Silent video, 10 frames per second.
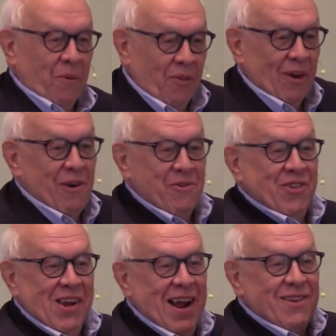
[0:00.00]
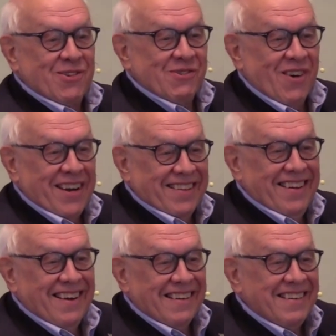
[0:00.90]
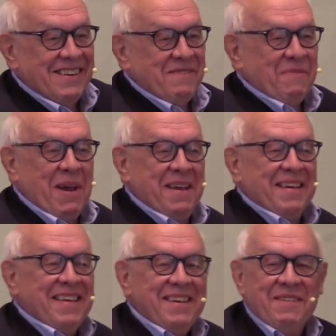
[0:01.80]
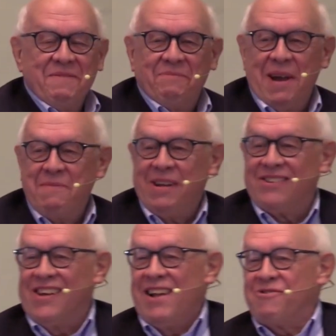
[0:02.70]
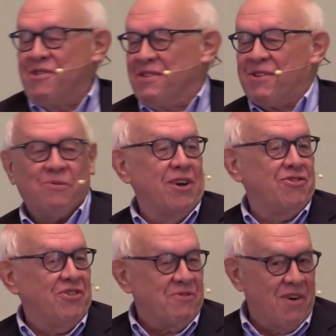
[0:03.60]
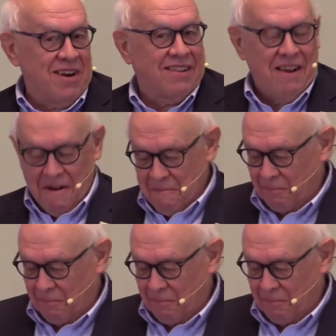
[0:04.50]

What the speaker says: There's the answer right there. Maybe it's answering the question right there.